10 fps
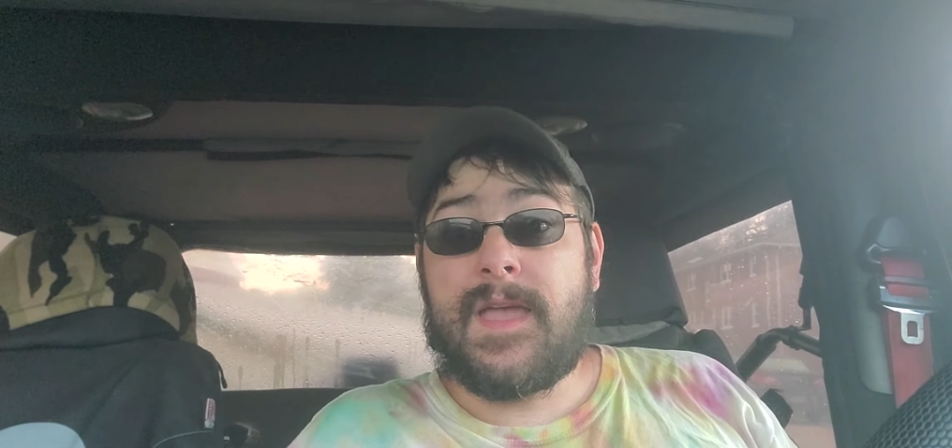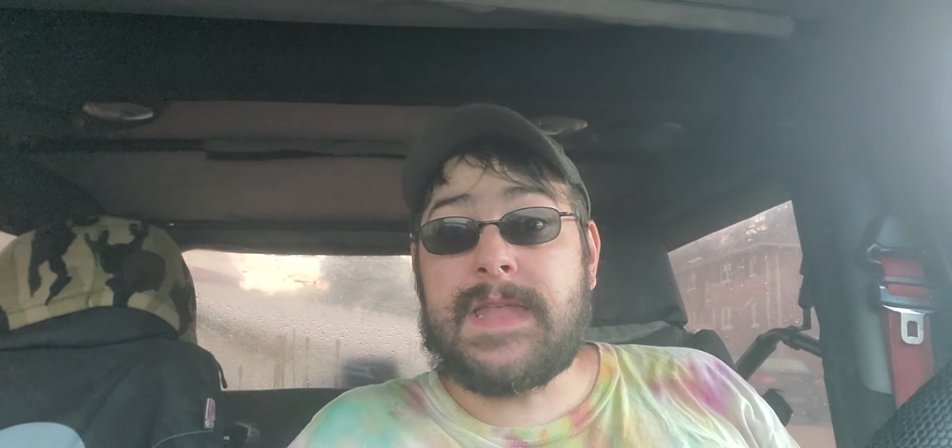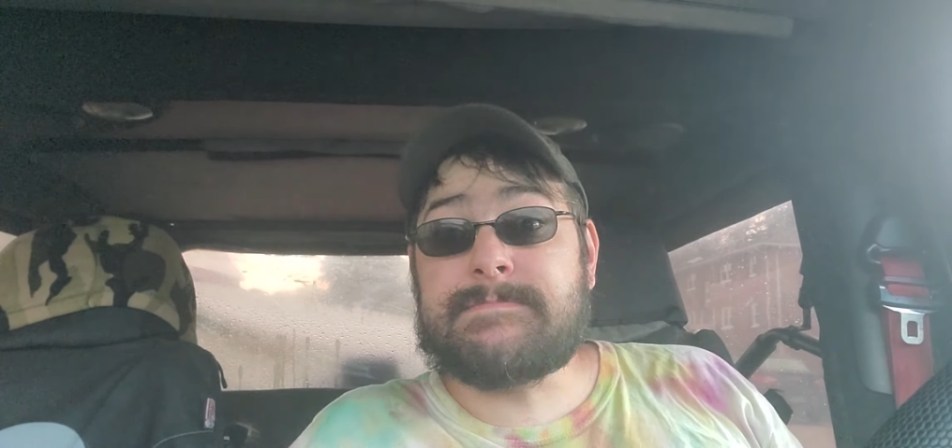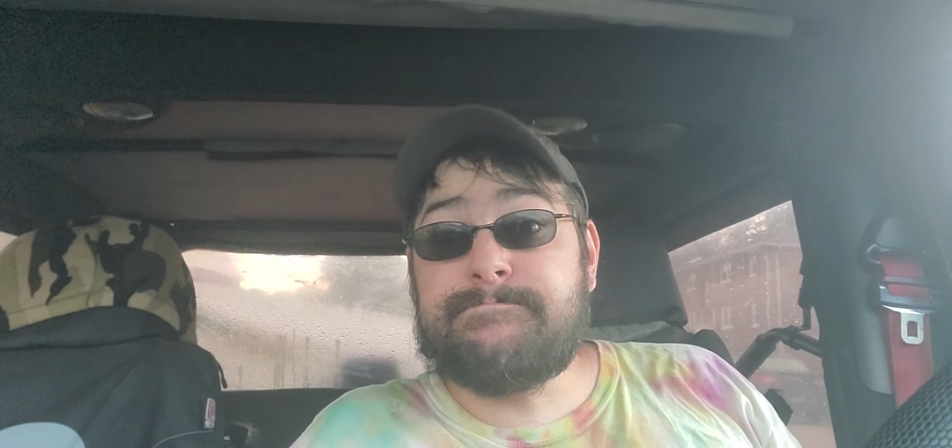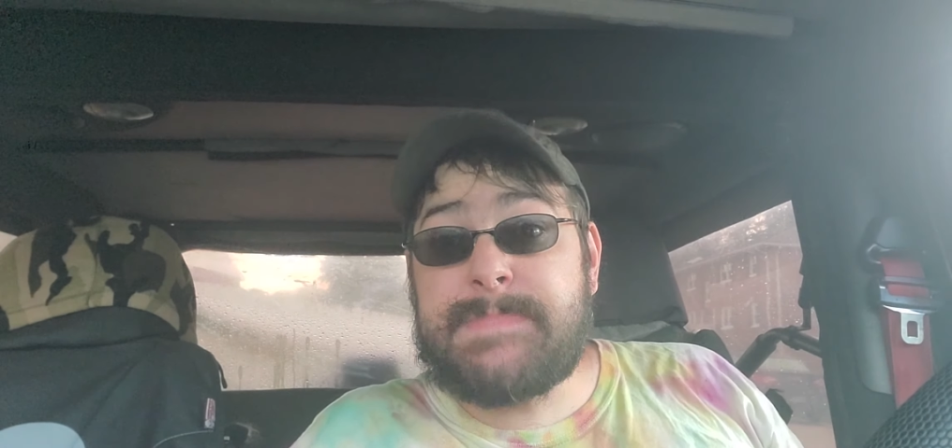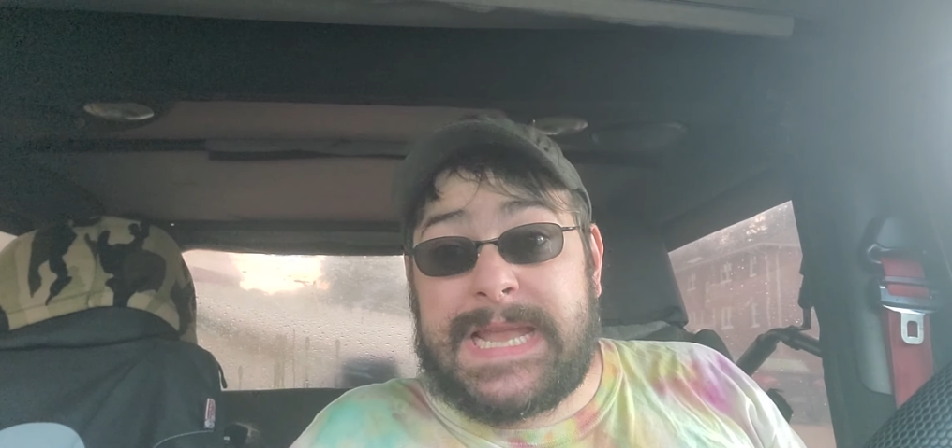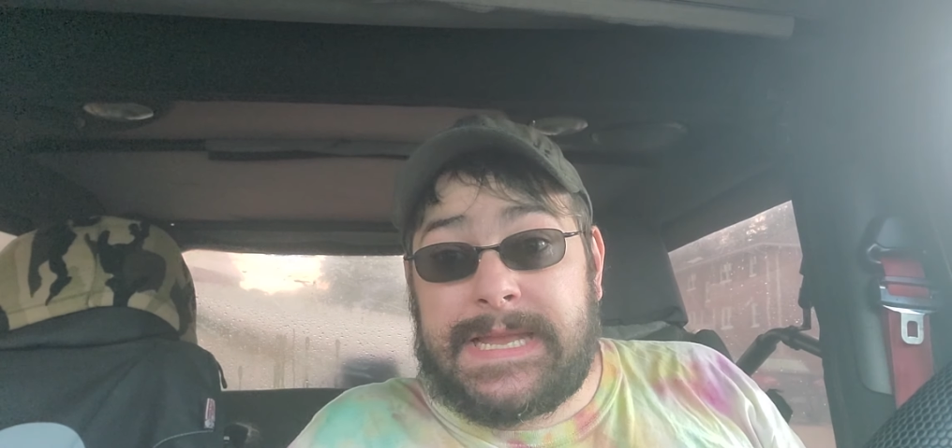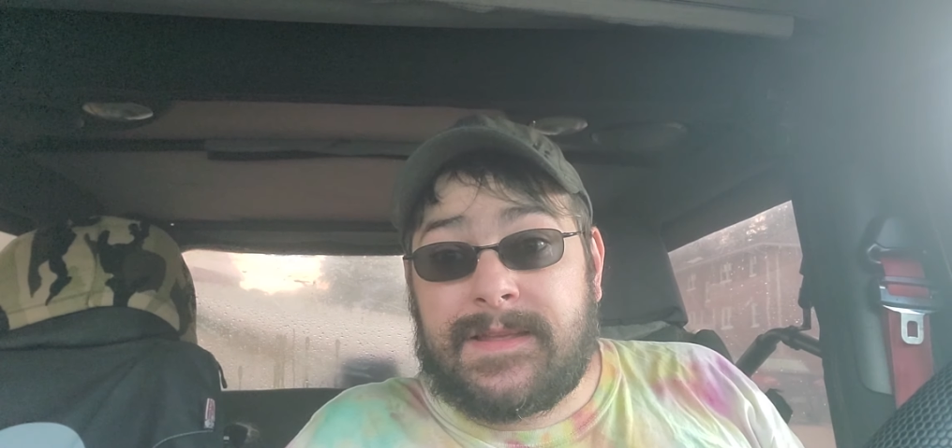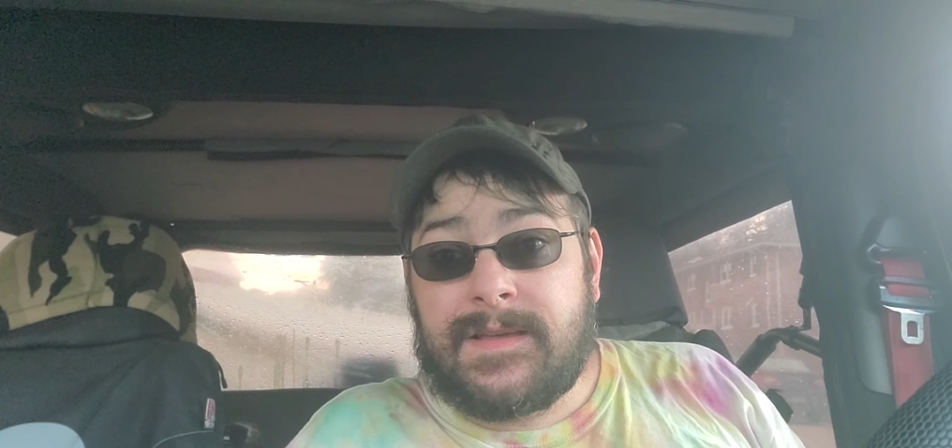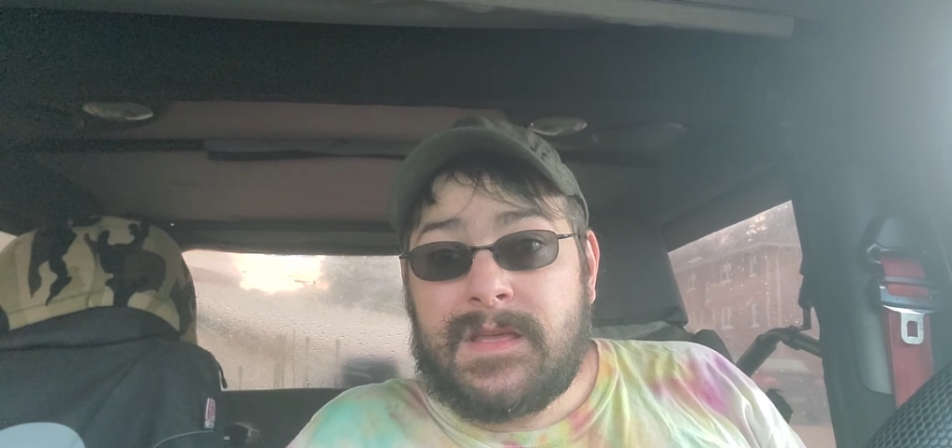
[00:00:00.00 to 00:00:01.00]

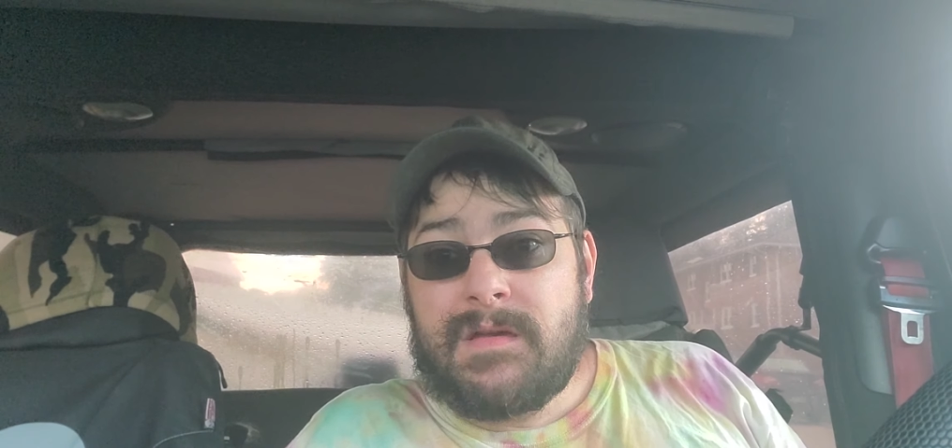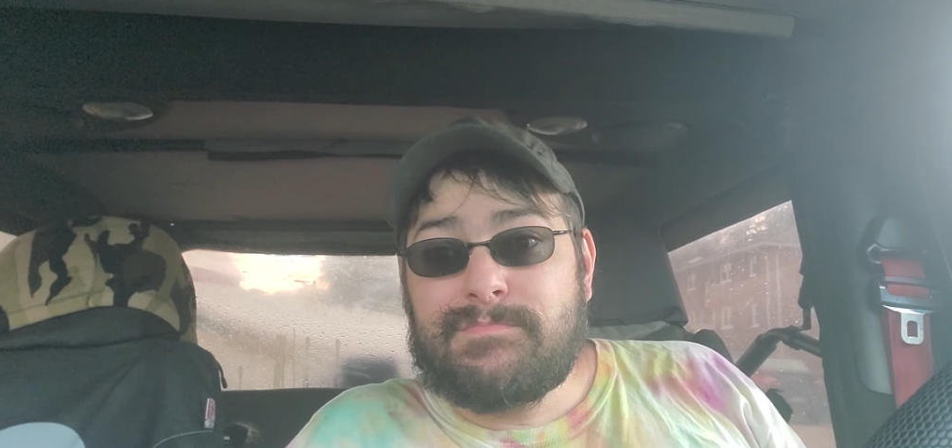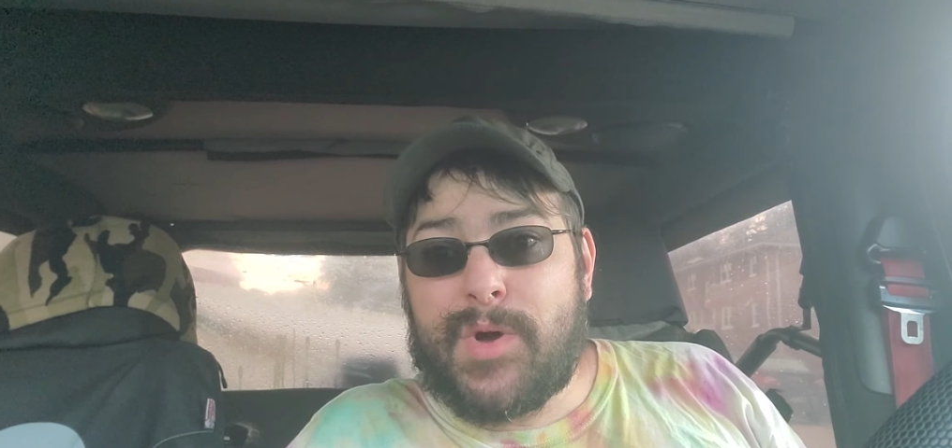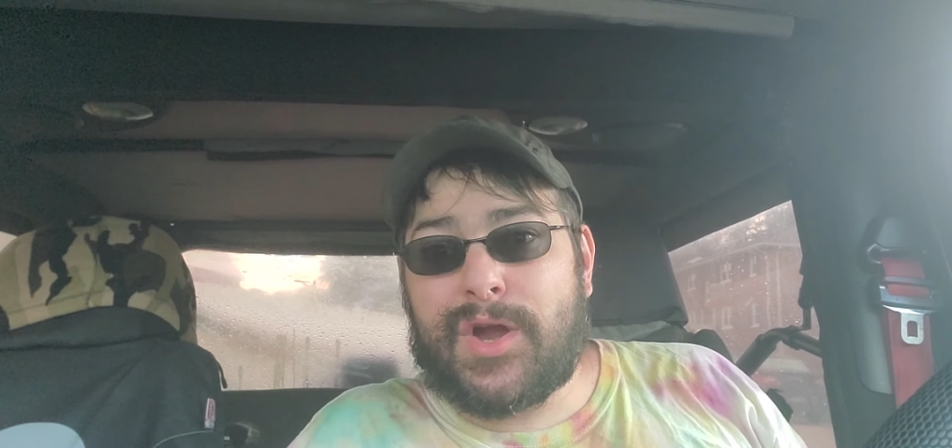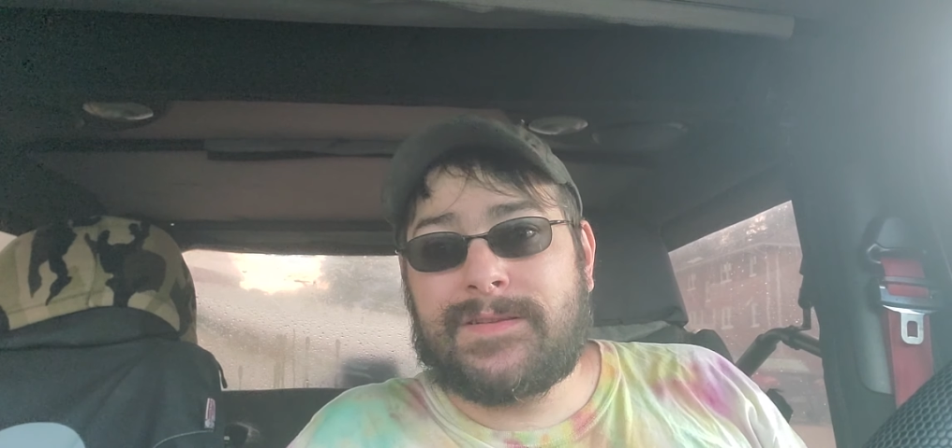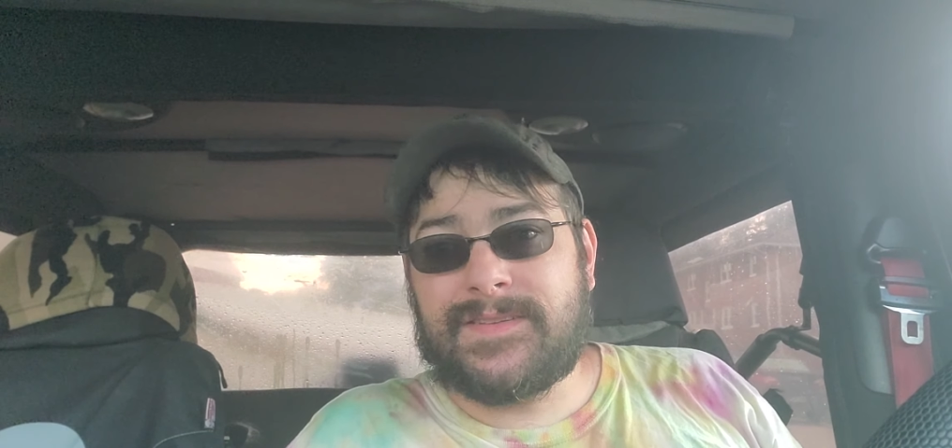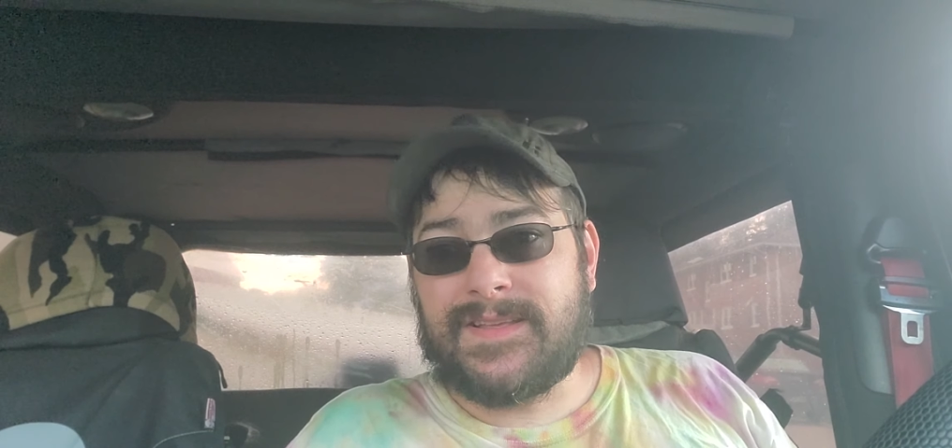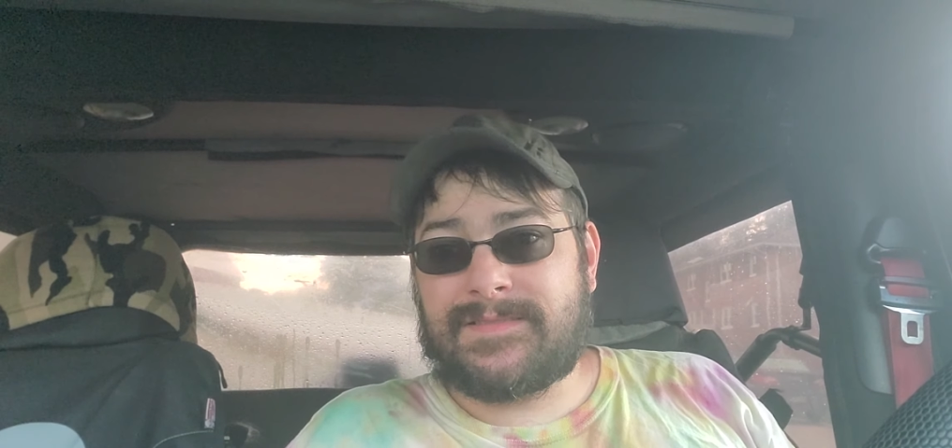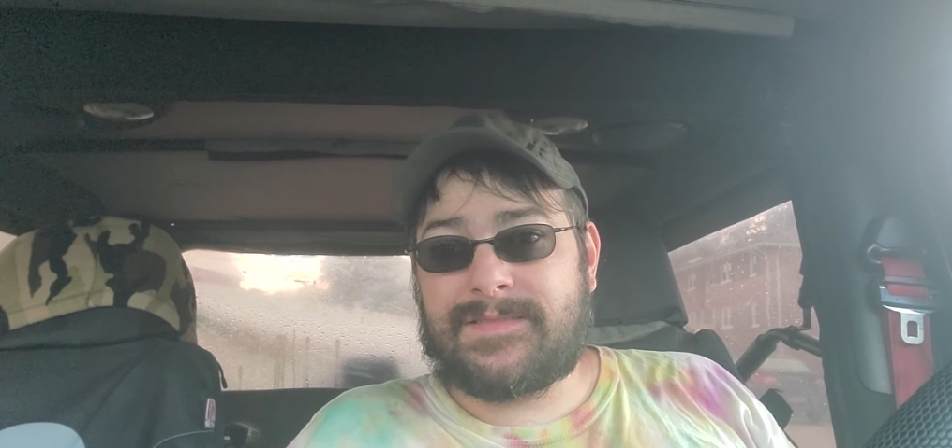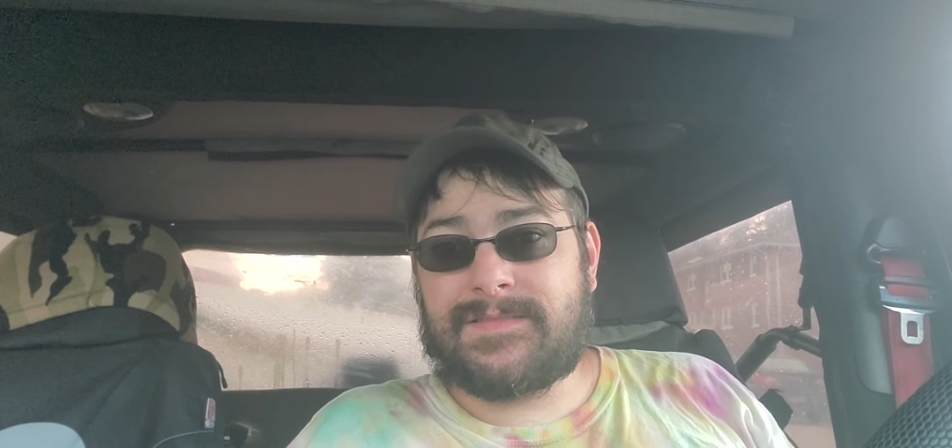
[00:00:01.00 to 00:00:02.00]
Admitted
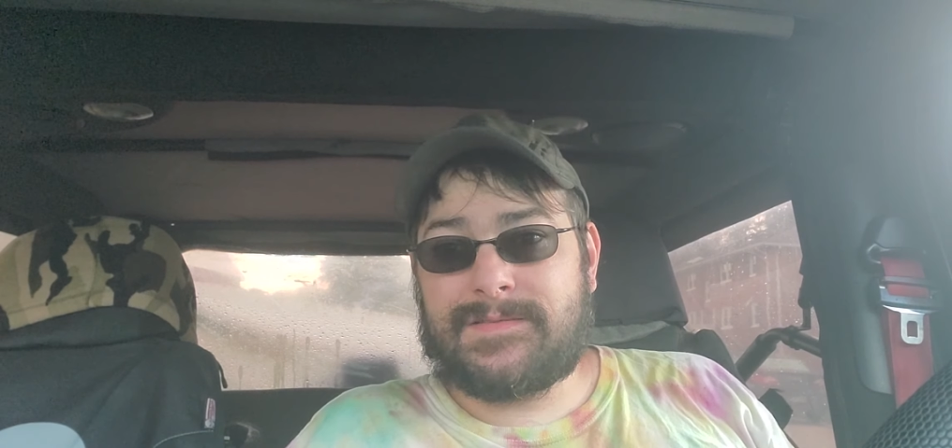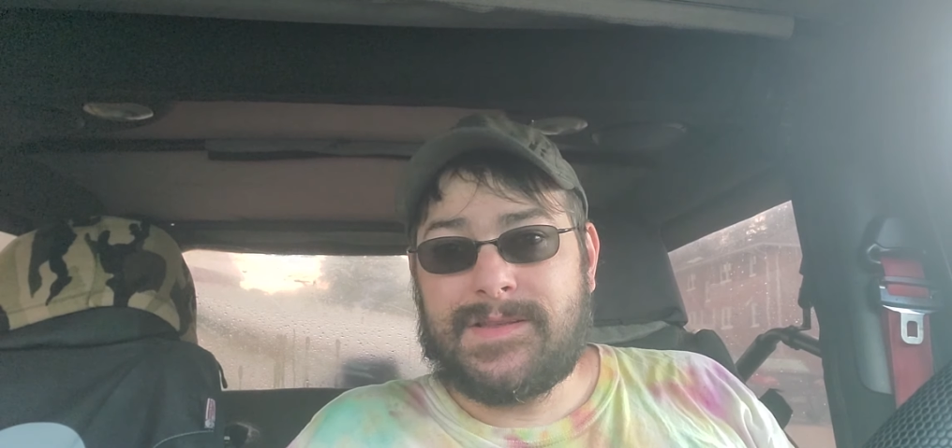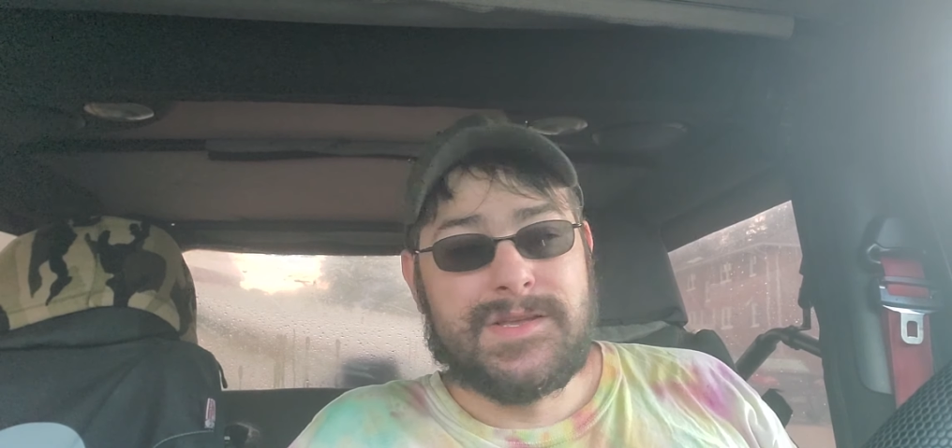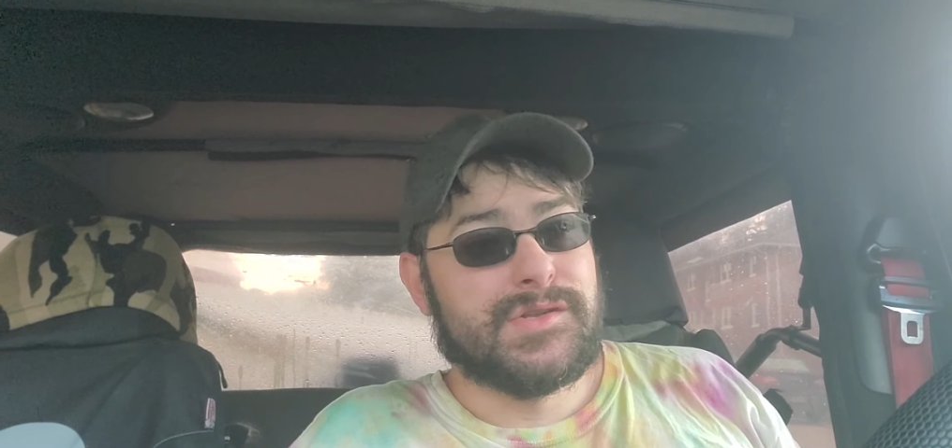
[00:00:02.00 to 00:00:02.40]
Marxists.